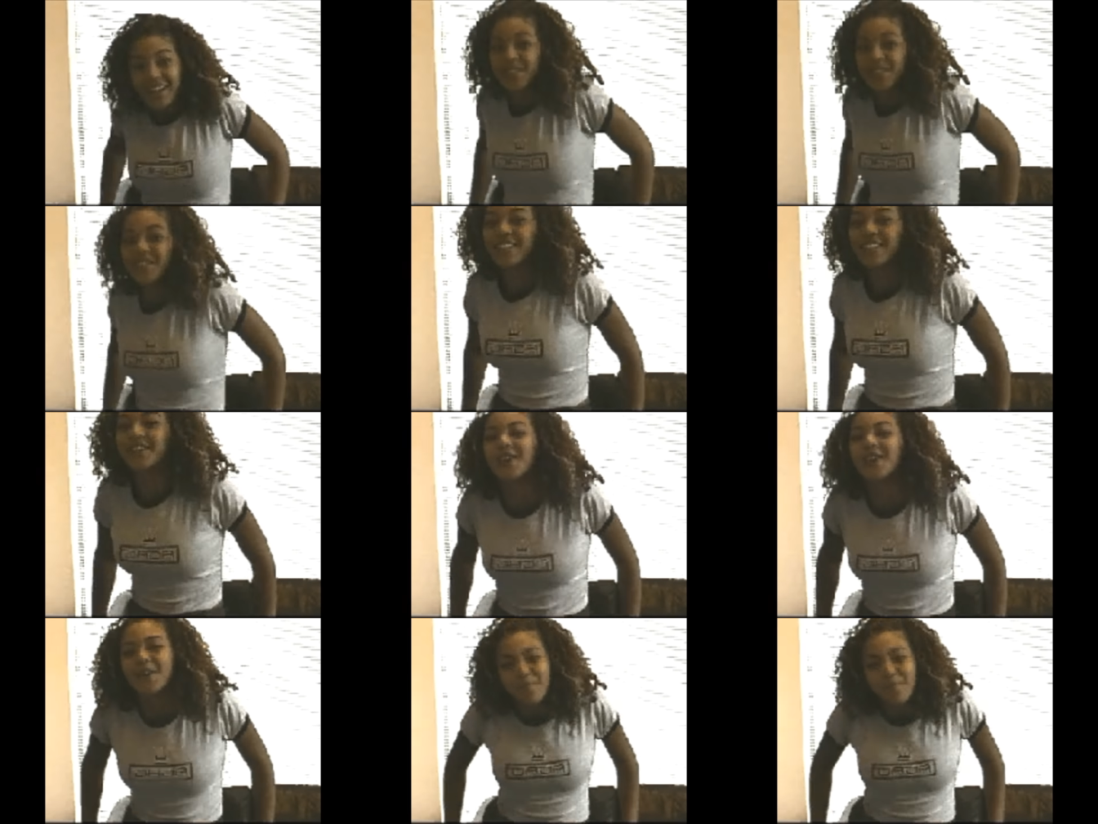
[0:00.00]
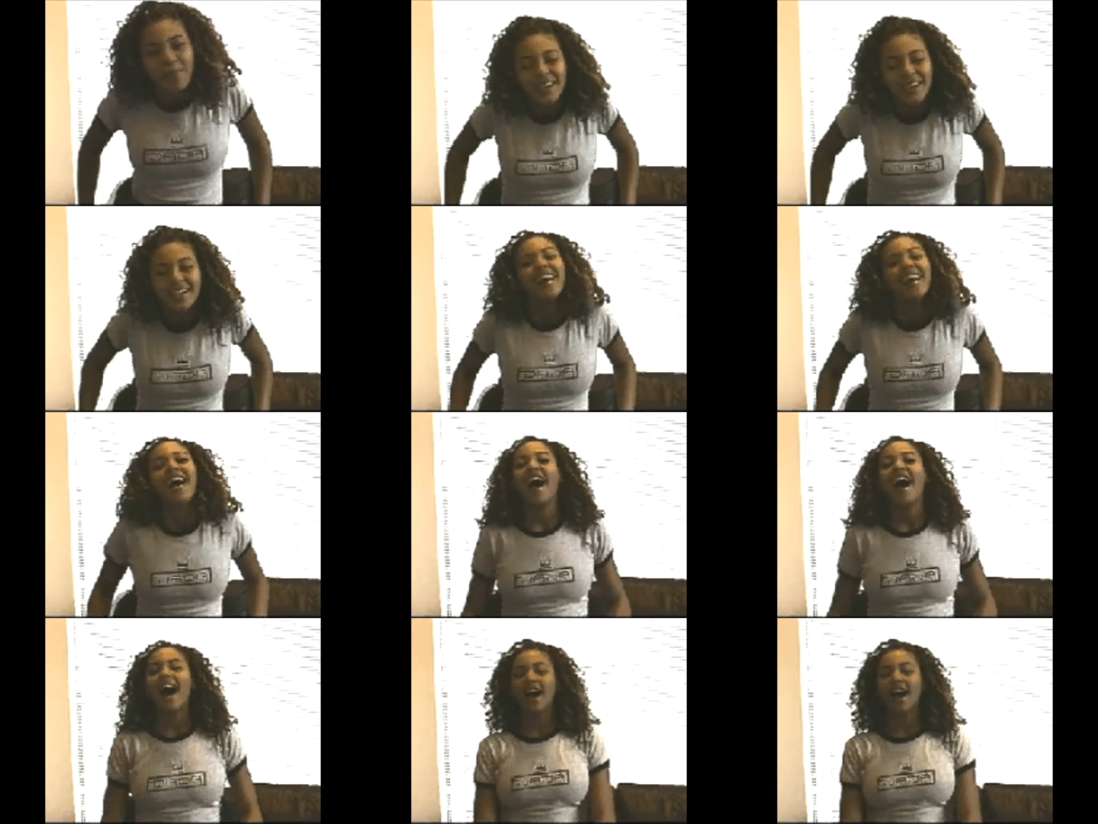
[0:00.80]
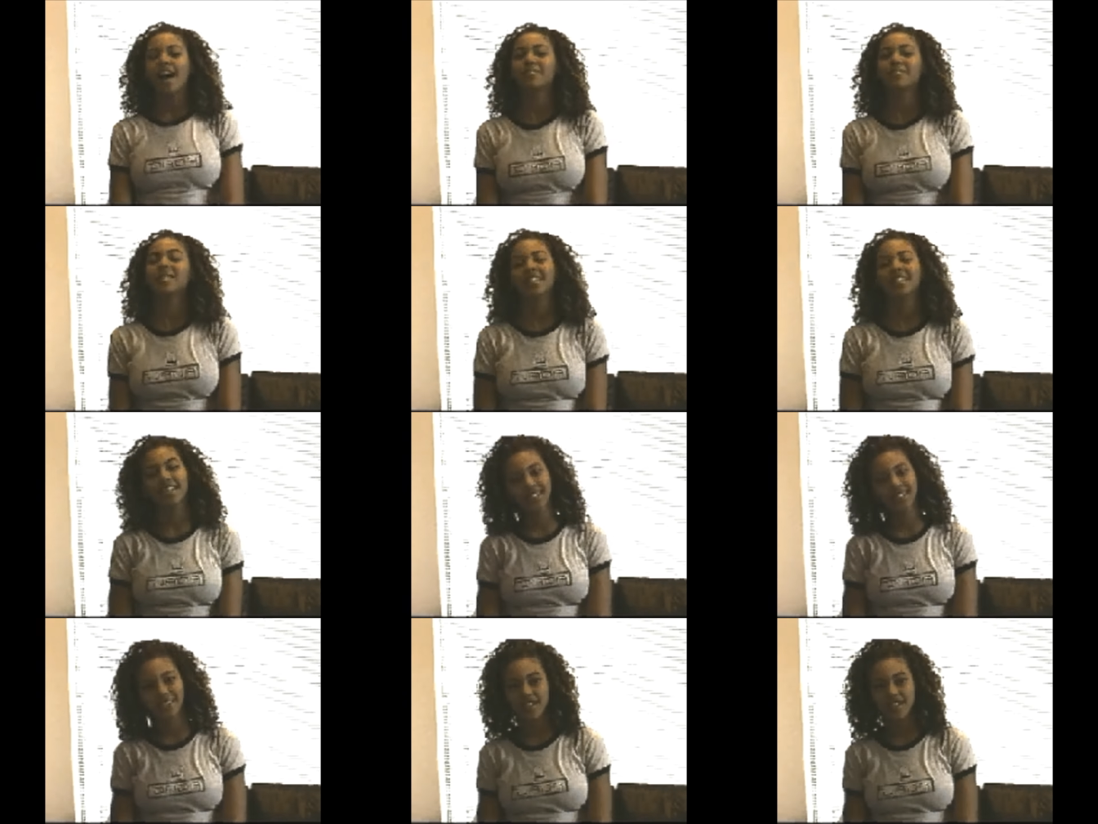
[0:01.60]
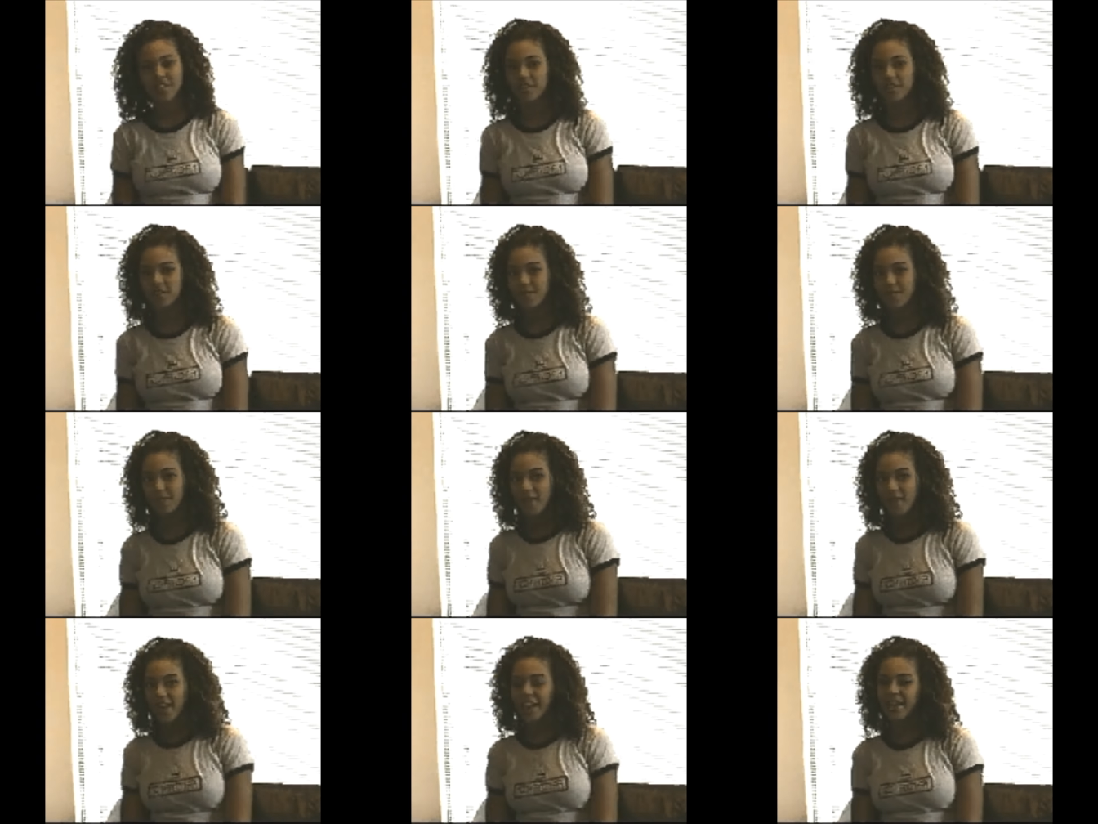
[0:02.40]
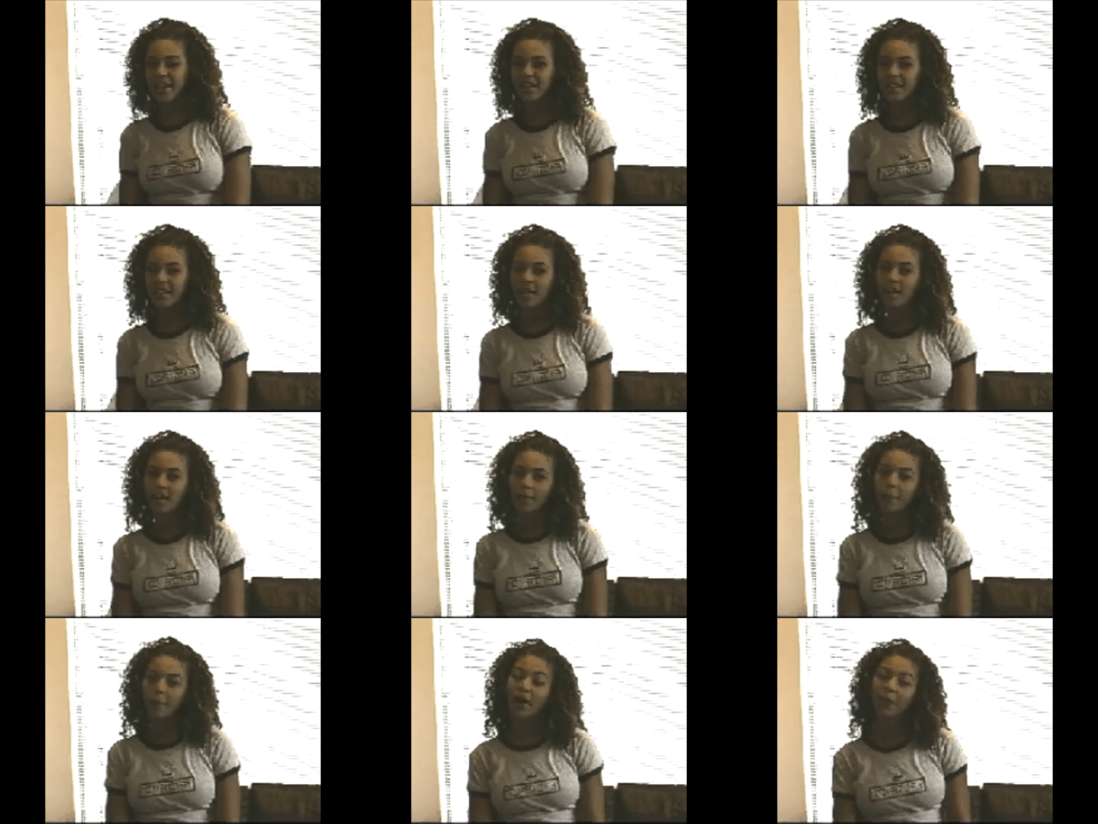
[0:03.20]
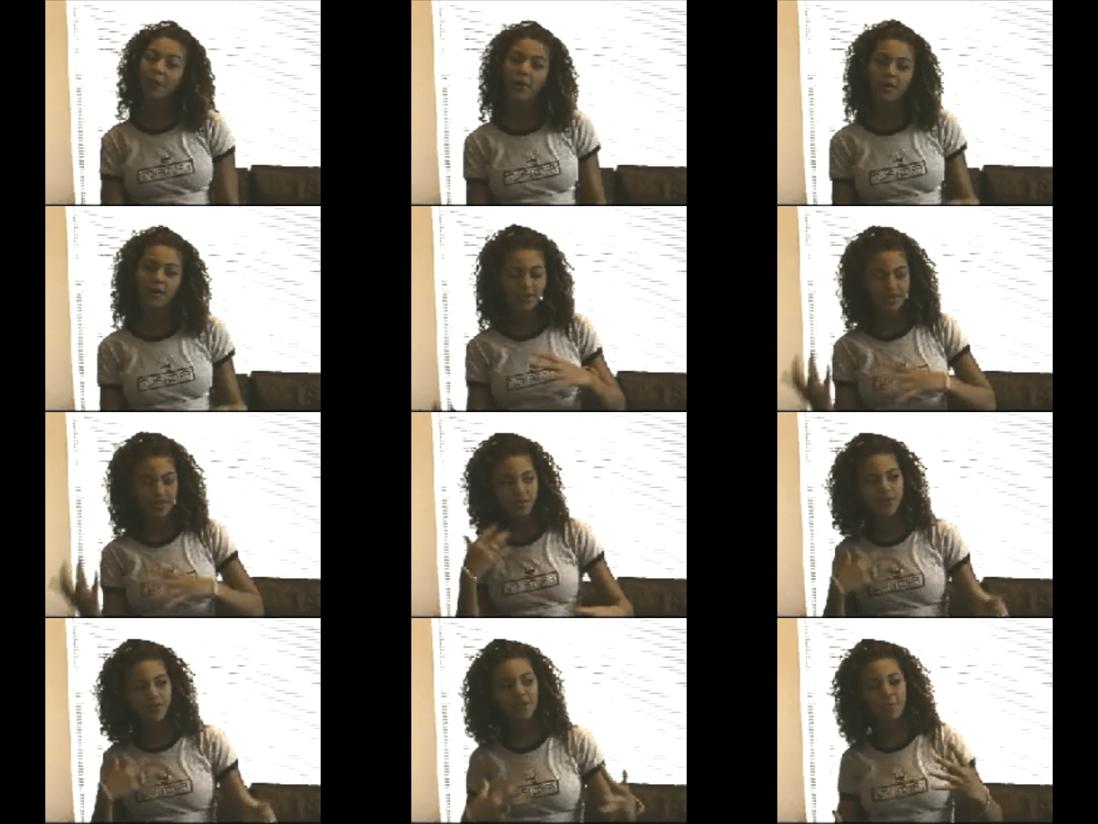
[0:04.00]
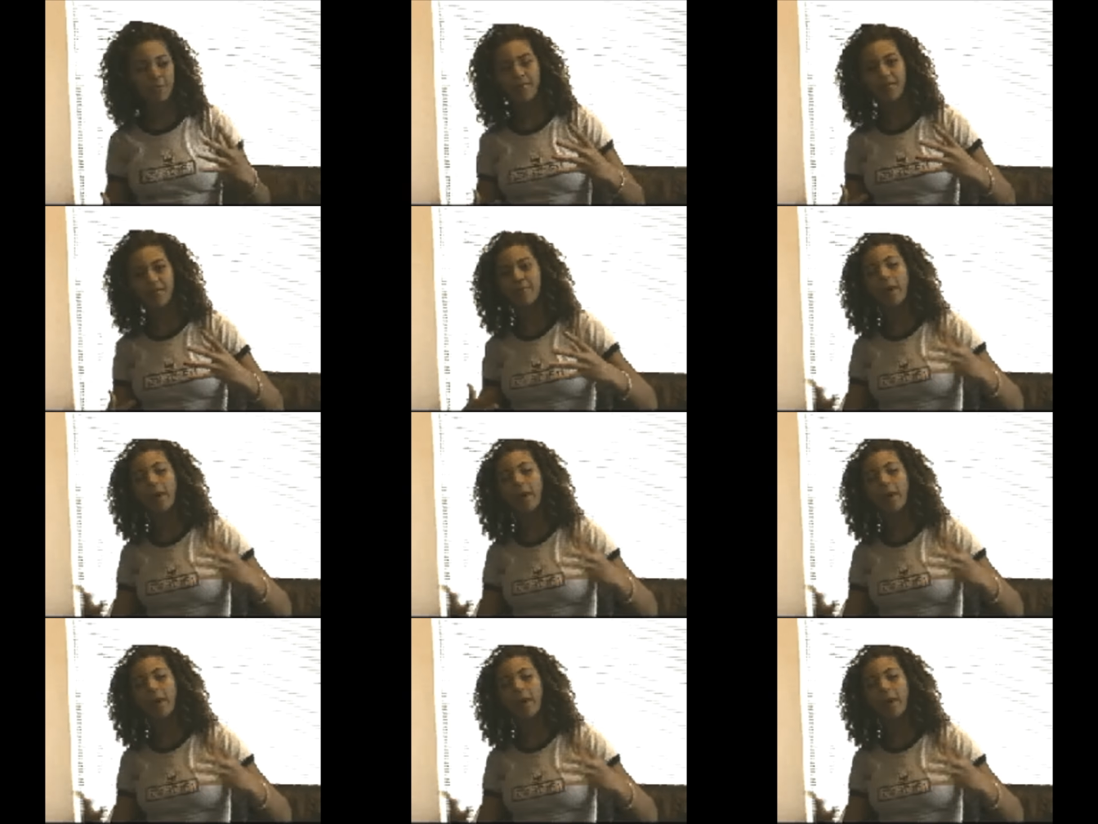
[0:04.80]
I do in the group, I'm the lead singer, and my role in the group